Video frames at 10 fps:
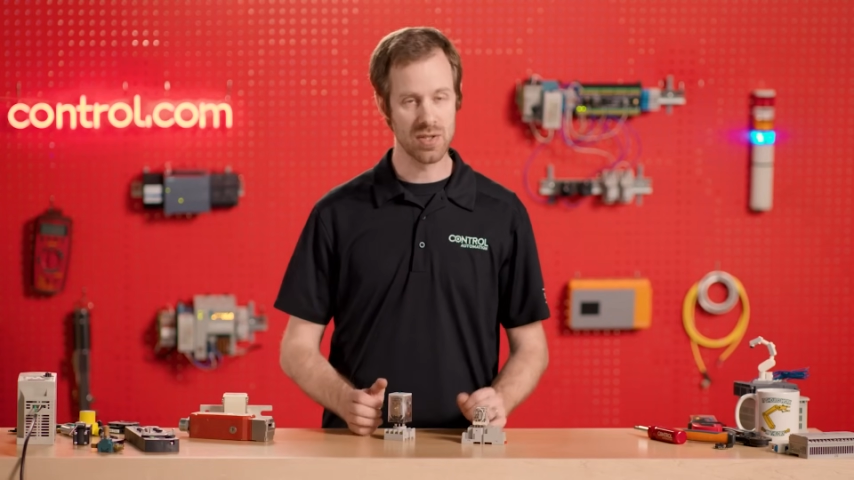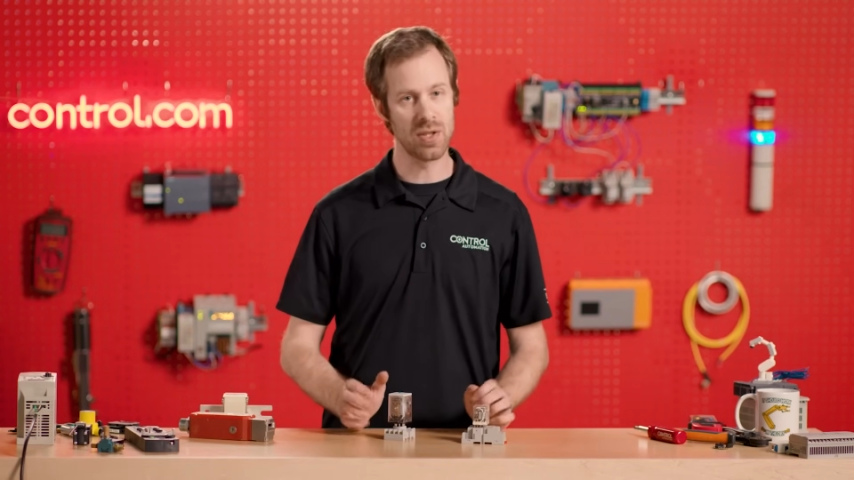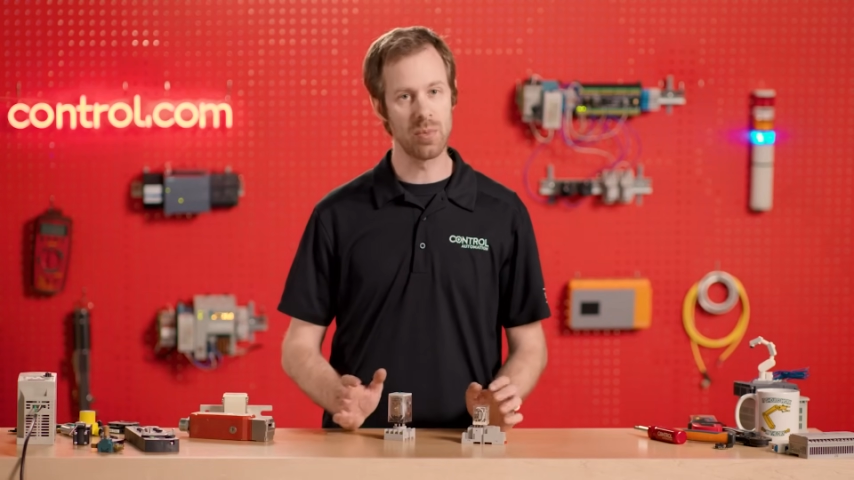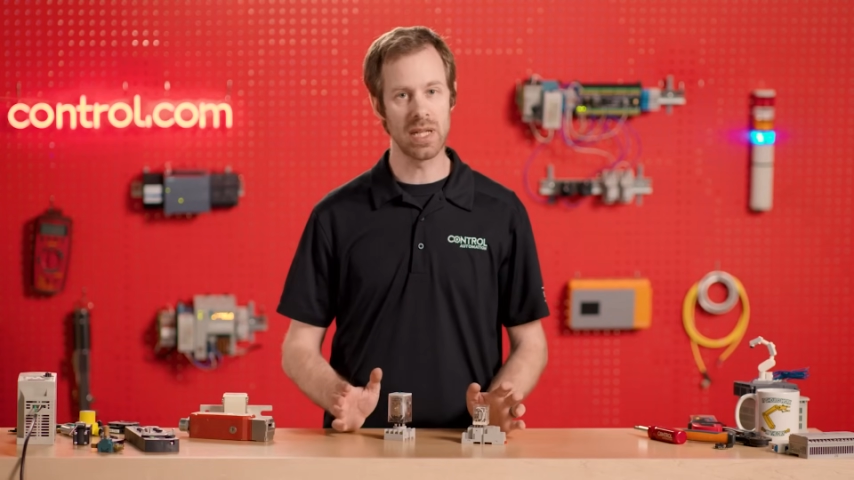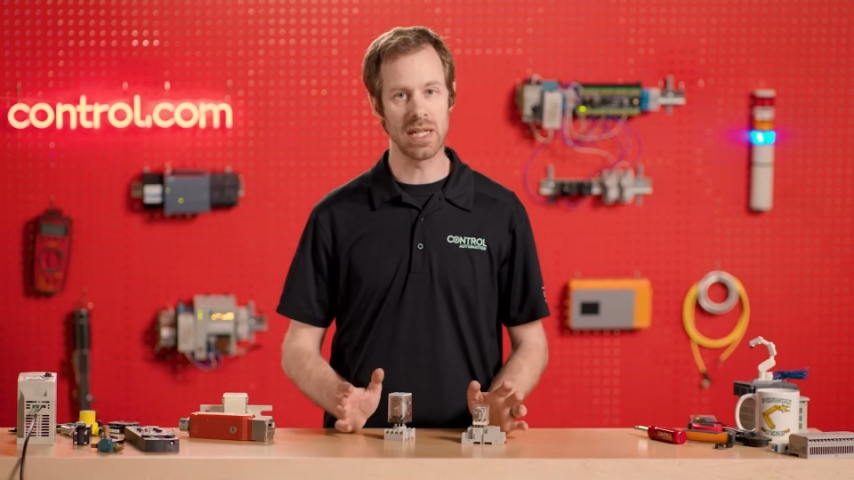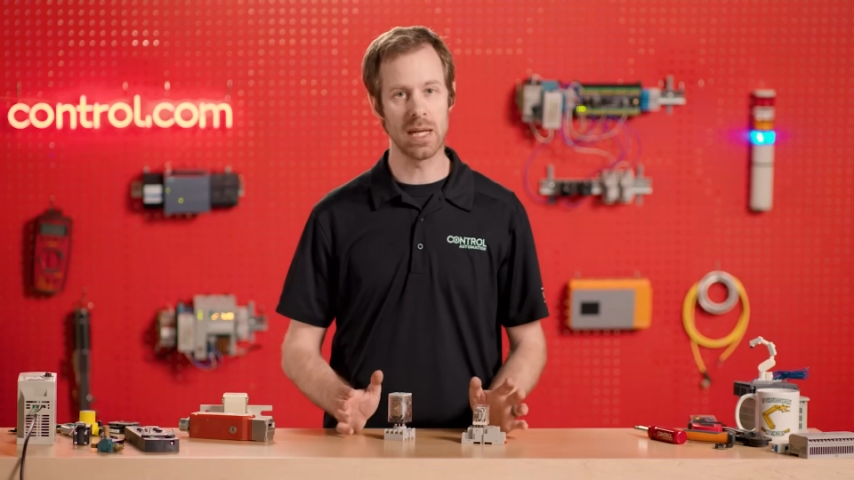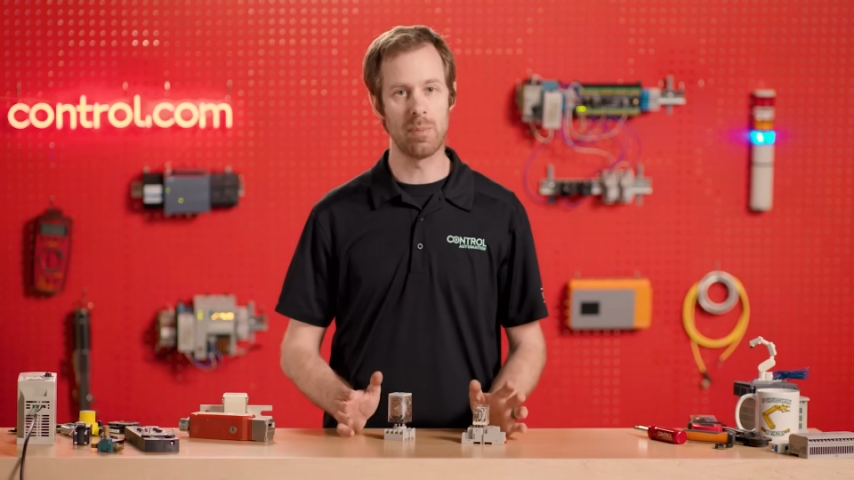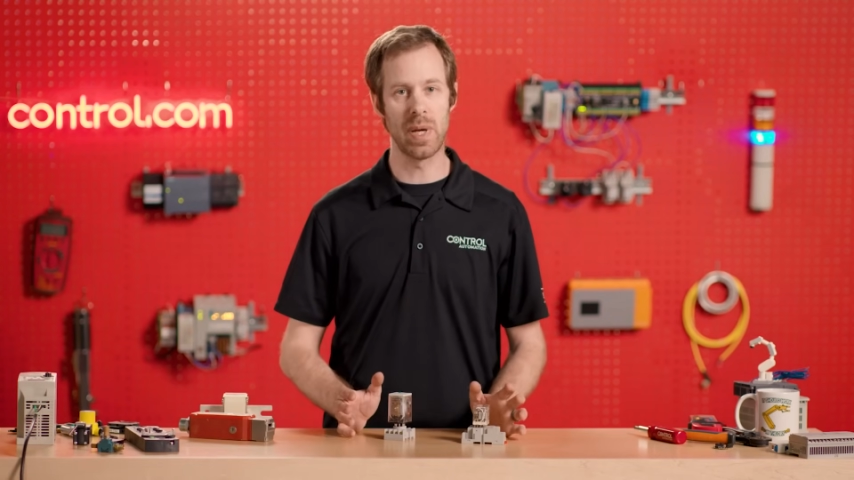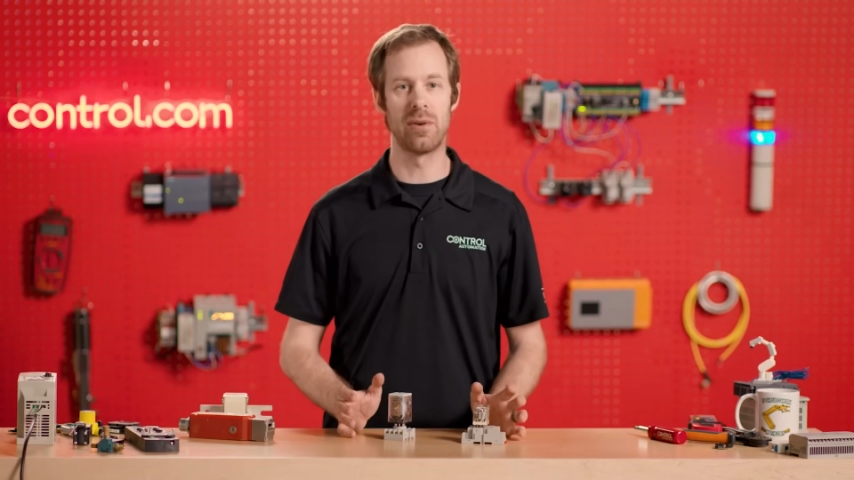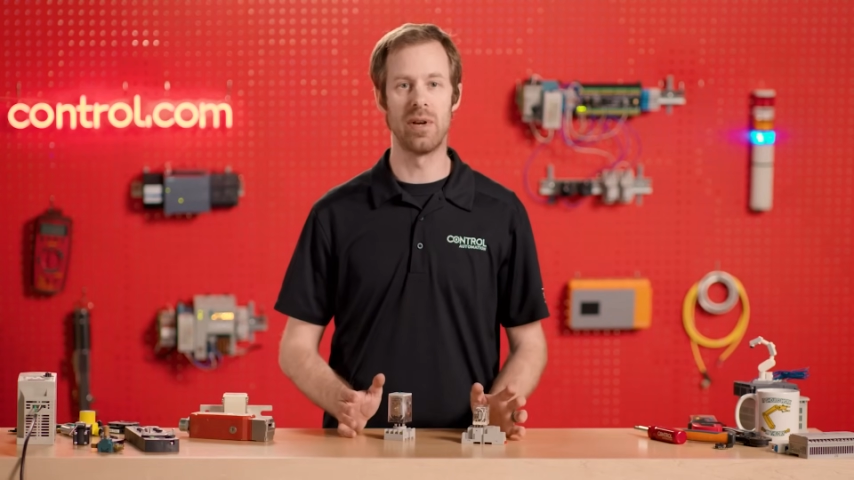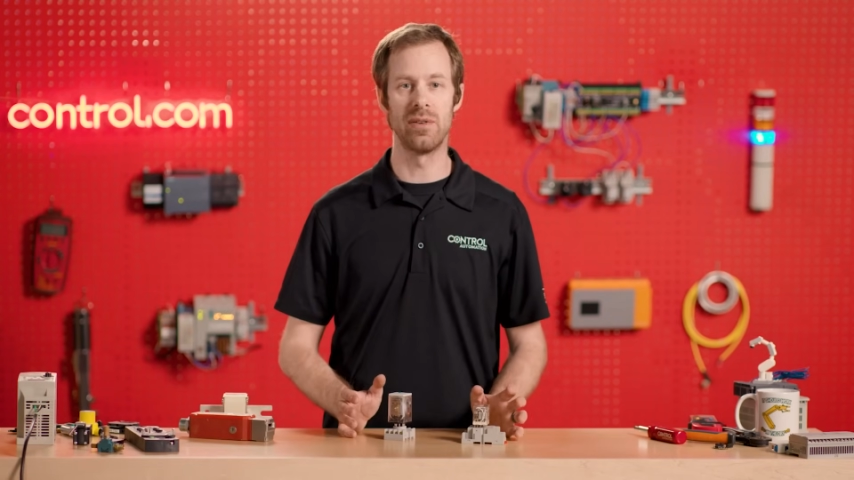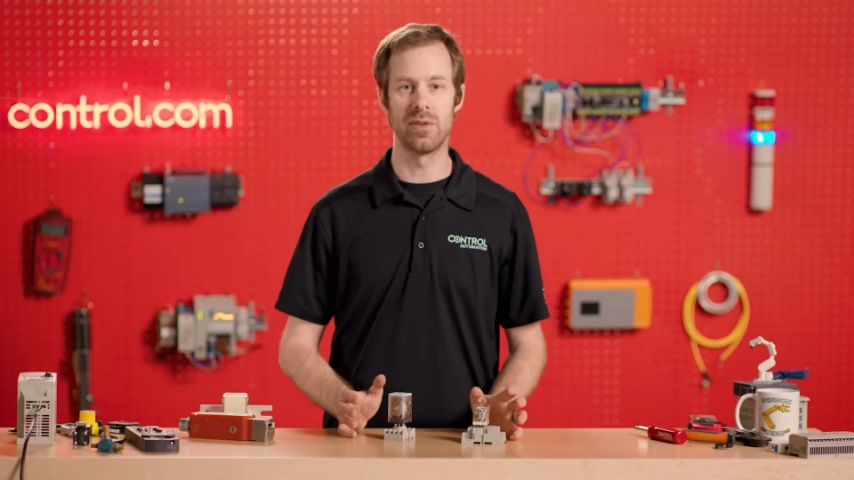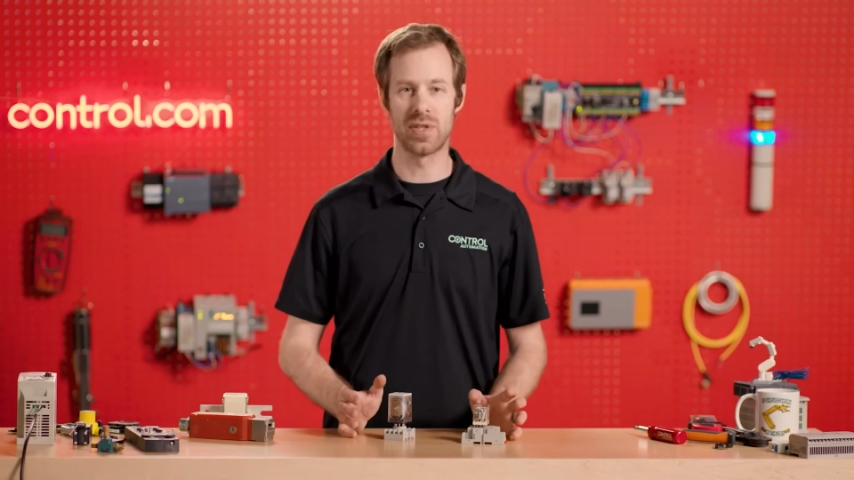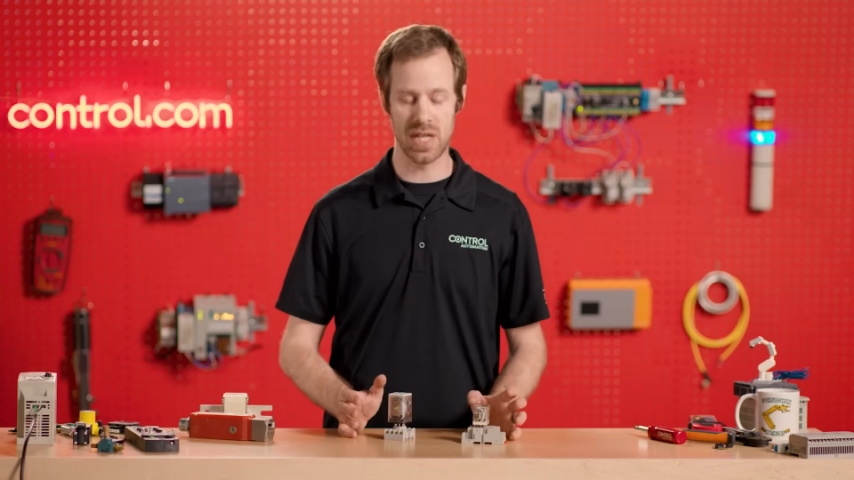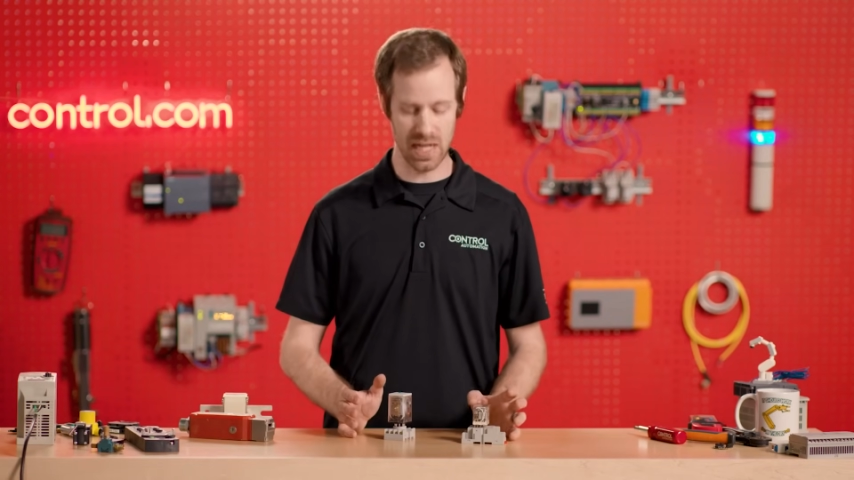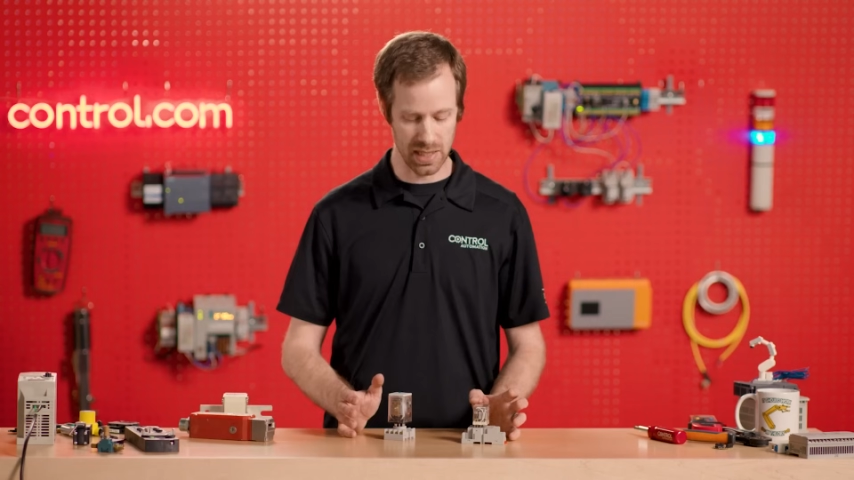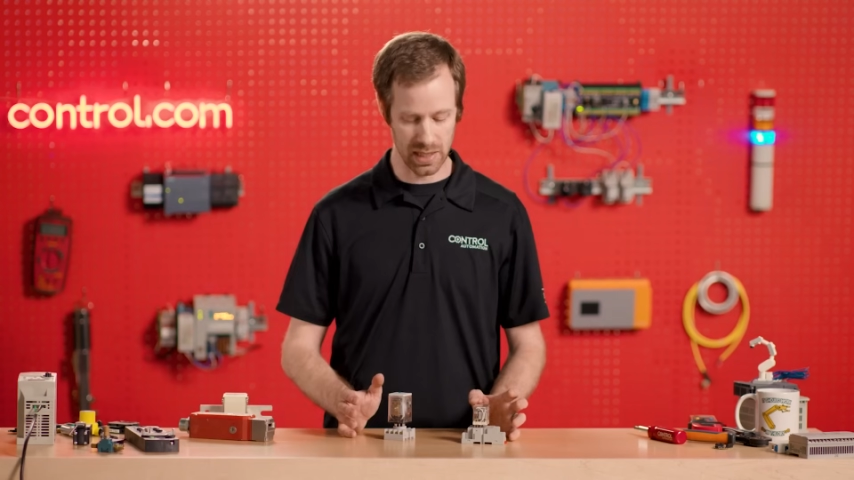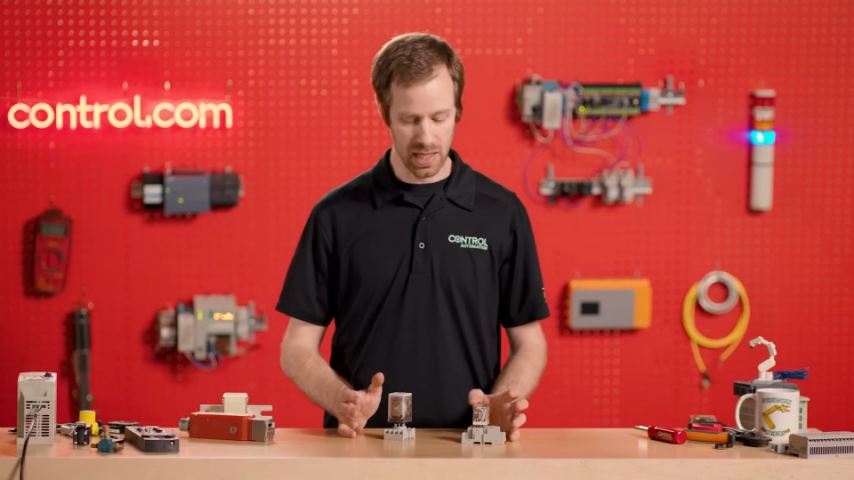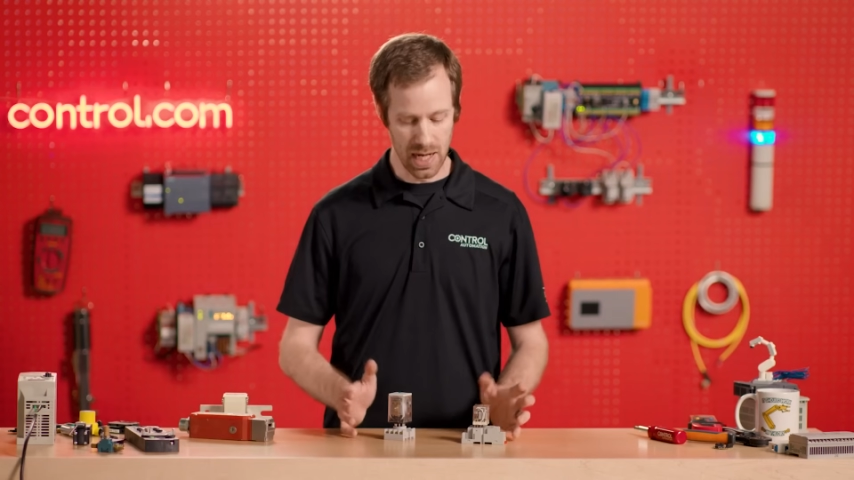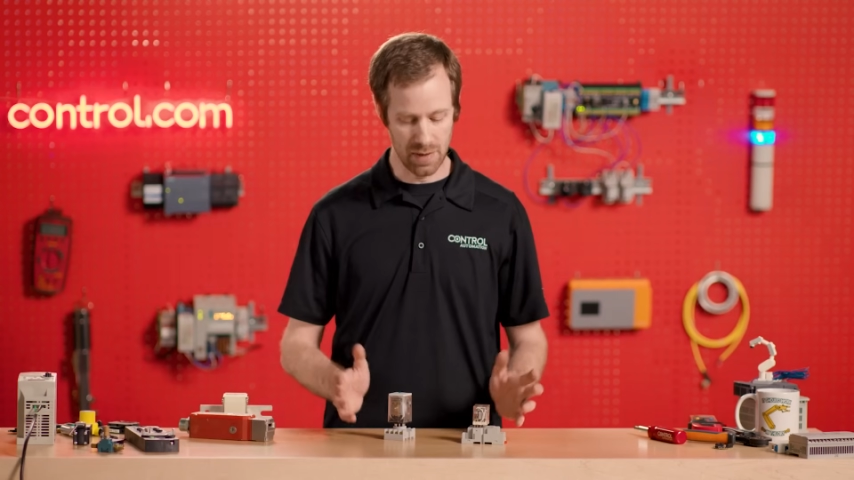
so that we can get a better understanding